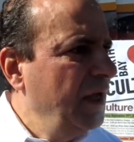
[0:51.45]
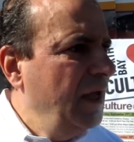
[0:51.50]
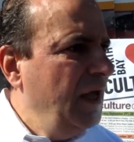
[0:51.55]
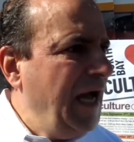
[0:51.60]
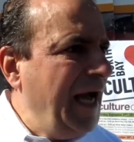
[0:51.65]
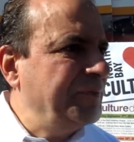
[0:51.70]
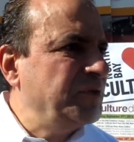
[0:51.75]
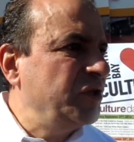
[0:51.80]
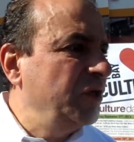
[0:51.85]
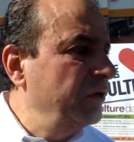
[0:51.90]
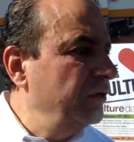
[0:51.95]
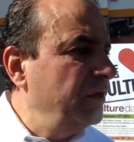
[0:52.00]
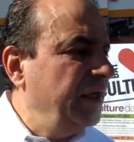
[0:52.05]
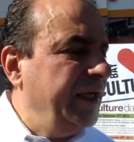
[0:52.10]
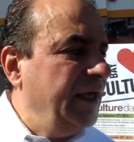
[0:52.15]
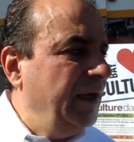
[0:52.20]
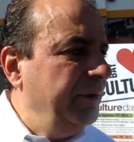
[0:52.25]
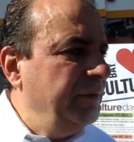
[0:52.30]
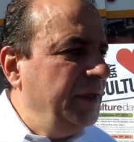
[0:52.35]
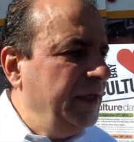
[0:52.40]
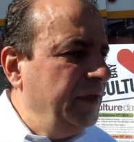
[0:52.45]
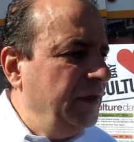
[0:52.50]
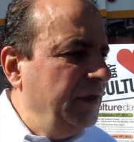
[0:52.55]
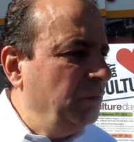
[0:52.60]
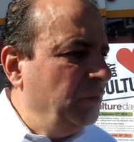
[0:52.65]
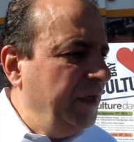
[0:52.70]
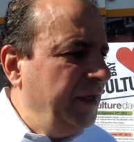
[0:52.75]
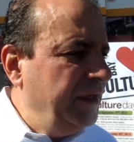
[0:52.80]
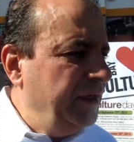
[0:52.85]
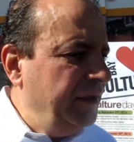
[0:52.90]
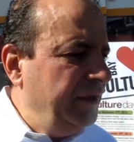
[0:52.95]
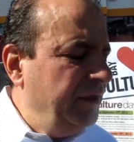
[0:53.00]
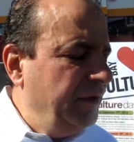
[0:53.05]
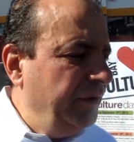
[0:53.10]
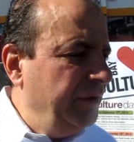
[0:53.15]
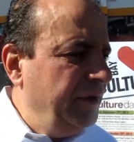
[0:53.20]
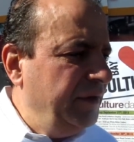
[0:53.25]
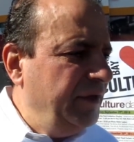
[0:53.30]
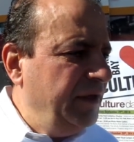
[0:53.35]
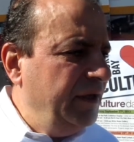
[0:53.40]
Absolutely. I mean,
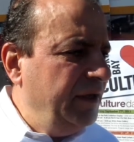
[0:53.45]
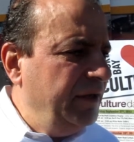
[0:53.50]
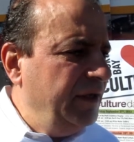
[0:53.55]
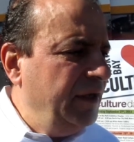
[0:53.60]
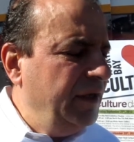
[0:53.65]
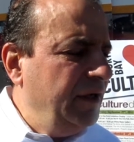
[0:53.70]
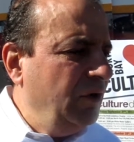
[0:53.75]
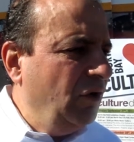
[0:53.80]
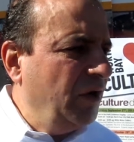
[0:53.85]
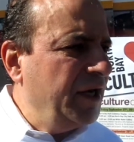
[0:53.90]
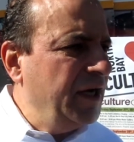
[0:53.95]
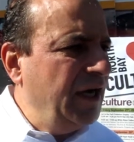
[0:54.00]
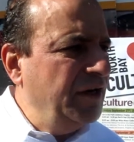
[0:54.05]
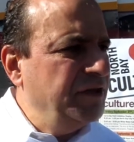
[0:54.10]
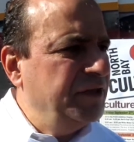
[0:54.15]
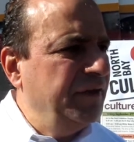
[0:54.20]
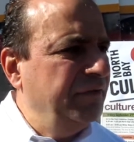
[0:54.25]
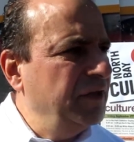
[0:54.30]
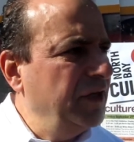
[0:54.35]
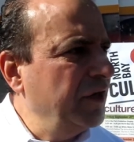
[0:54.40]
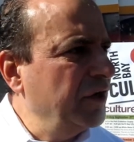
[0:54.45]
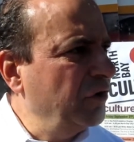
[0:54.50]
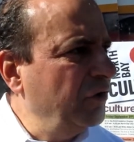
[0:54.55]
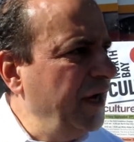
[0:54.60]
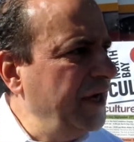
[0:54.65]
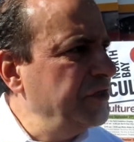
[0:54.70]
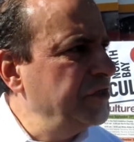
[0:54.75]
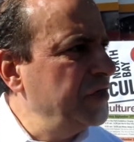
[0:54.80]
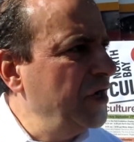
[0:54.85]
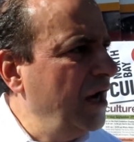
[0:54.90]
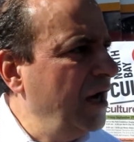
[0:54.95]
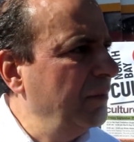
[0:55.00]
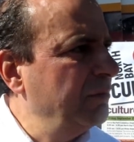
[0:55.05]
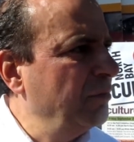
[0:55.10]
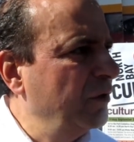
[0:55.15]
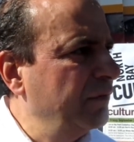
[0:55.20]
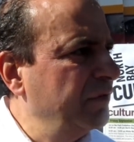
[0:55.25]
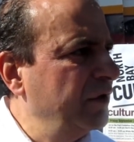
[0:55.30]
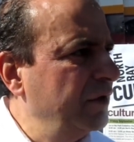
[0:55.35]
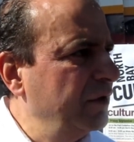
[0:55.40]
the organizers have done a great job
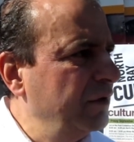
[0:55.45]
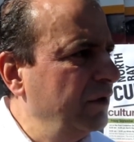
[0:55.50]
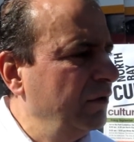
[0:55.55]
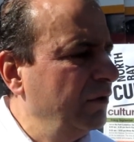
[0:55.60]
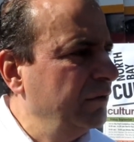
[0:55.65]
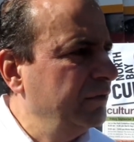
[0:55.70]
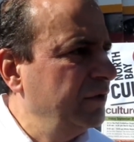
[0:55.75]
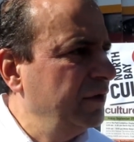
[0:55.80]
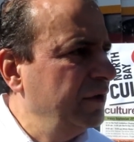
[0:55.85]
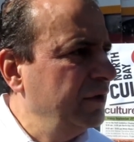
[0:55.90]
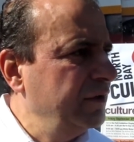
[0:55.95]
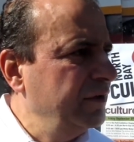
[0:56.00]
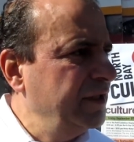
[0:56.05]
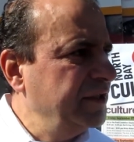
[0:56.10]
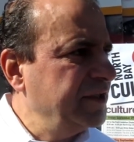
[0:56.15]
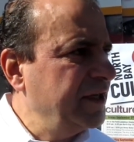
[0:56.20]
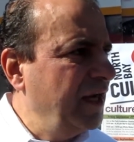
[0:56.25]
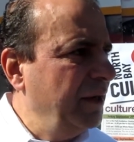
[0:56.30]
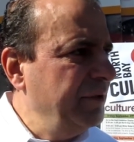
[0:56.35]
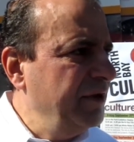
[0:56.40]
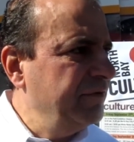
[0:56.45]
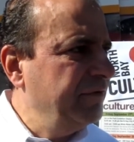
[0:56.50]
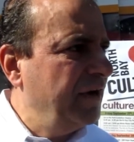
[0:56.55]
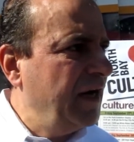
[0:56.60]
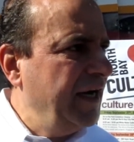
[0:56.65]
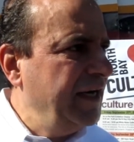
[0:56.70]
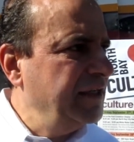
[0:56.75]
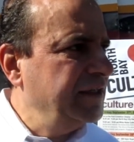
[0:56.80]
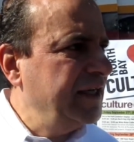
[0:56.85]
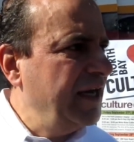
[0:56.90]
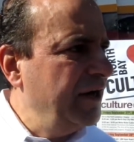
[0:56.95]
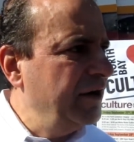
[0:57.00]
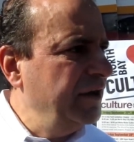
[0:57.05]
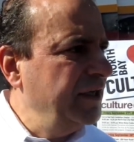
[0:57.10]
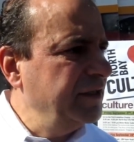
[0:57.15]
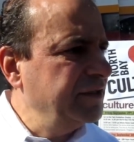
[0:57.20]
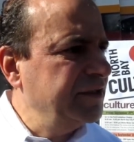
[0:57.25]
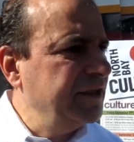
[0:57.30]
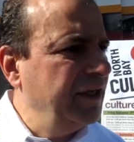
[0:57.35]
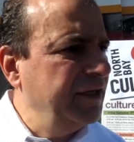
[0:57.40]
over this coming Friday,
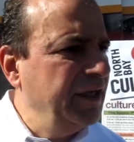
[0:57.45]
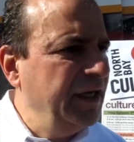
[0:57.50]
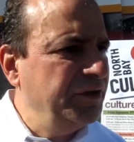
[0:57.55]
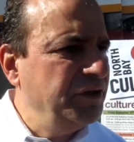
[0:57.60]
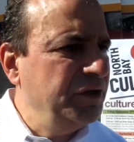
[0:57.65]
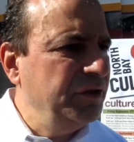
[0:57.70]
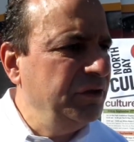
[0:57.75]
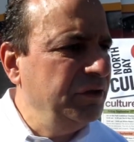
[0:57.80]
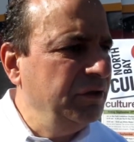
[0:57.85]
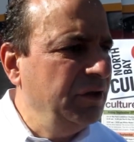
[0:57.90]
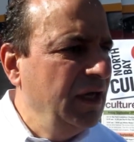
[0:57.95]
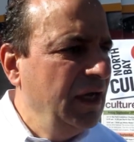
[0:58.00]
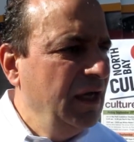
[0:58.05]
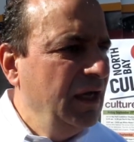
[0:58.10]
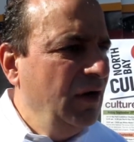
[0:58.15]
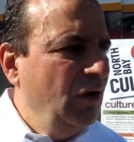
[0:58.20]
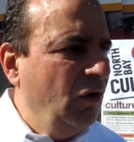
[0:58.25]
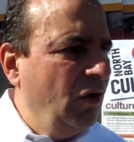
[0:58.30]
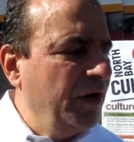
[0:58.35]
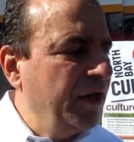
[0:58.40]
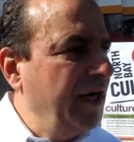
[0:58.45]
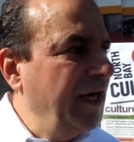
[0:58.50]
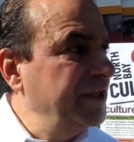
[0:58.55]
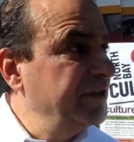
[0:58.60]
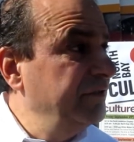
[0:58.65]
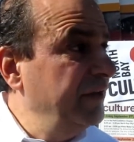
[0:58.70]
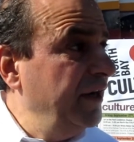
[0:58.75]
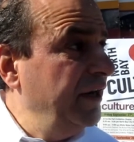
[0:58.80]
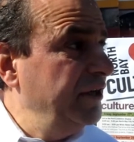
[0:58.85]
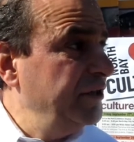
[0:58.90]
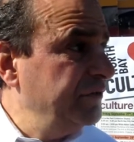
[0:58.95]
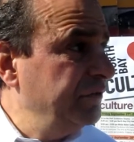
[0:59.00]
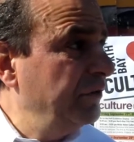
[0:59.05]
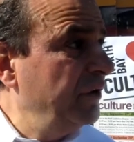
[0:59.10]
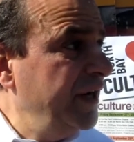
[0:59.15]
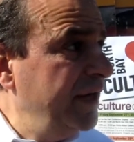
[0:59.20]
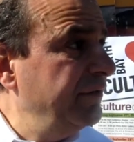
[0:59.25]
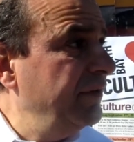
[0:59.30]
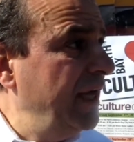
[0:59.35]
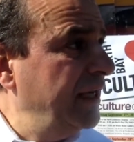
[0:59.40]
Saturday, and Sunday to organize various
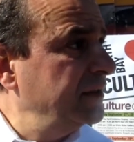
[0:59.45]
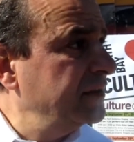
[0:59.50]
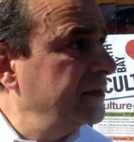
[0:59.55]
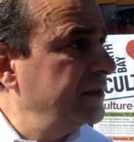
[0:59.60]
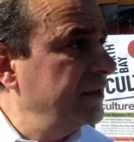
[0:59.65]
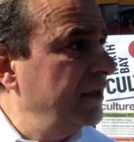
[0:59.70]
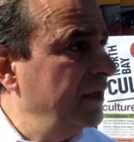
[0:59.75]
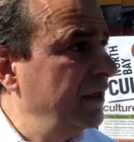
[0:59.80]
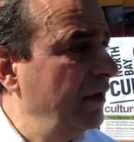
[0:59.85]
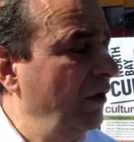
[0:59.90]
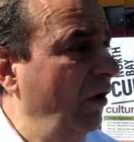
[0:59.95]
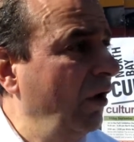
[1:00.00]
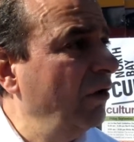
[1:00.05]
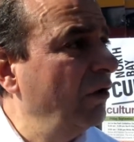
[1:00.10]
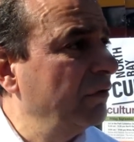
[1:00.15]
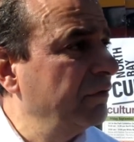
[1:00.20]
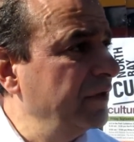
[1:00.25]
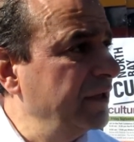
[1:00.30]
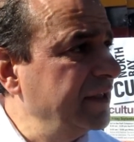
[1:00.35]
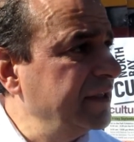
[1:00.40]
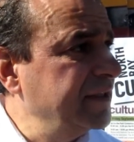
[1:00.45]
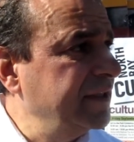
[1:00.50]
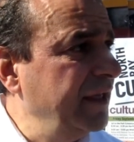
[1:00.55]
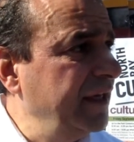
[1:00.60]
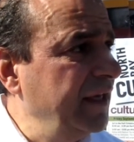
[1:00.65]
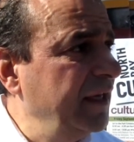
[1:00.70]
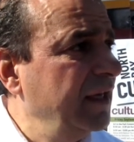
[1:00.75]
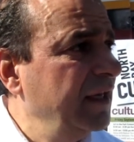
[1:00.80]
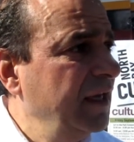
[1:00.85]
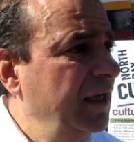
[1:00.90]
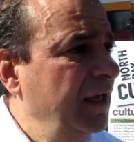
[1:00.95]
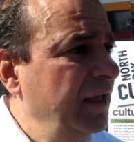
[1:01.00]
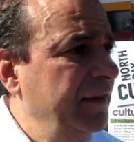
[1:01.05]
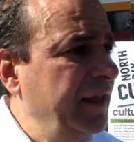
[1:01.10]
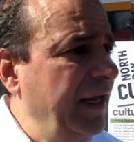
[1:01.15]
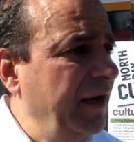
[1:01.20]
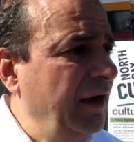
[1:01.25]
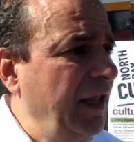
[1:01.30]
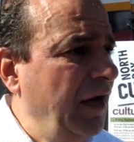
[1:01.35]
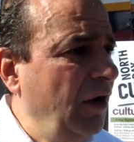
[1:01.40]
free events all over the city
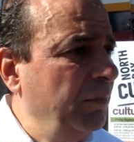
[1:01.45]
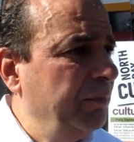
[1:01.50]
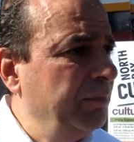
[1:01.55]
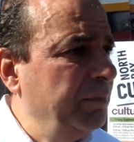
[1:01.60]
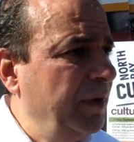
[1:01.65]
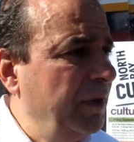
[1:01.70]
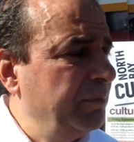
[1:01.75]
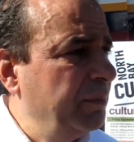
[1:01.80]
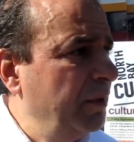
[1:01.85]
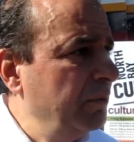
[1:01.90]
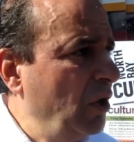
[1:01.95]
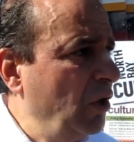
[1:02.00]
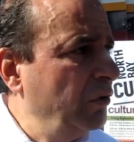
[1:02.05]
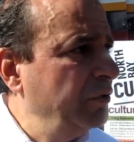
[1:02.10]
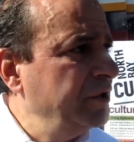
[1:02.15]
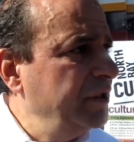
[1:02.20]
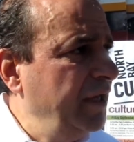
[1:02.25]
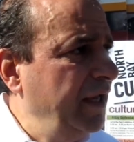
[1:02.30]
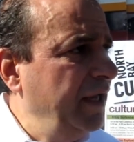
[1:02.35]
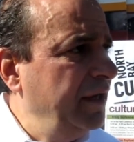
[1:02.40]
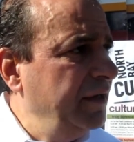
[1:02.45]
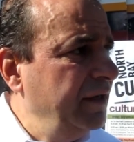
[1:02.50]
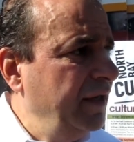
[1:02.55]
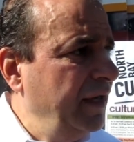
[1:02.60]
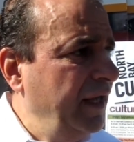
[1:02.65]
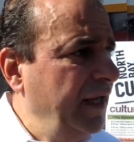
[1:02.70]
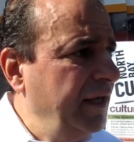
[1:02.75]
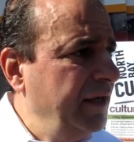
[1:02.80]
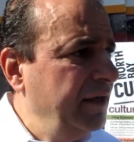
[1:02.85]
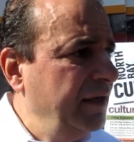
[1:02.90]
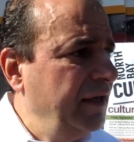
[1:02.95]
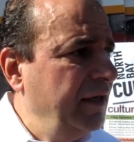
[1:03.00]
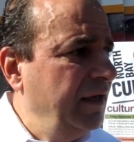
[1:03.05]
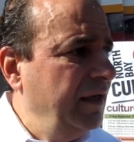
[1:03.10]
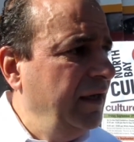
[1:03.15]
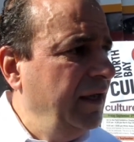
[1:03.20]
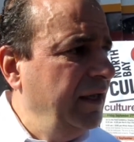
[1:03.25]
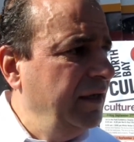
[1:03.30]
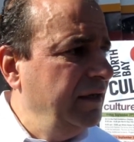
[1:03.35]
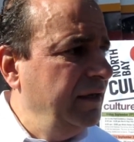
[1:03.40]
that'll help promote
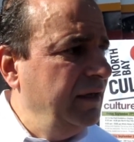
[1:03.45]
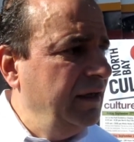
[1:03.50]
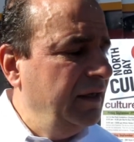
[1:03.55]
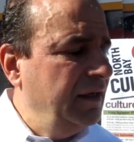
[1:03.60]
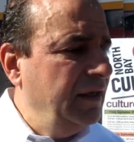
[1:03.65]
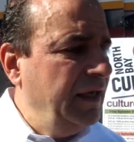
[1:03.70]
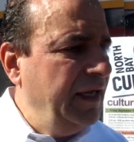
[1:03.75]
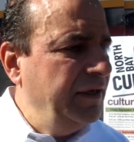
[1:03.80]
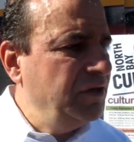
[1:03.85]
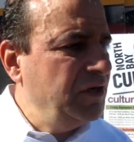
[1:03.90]
and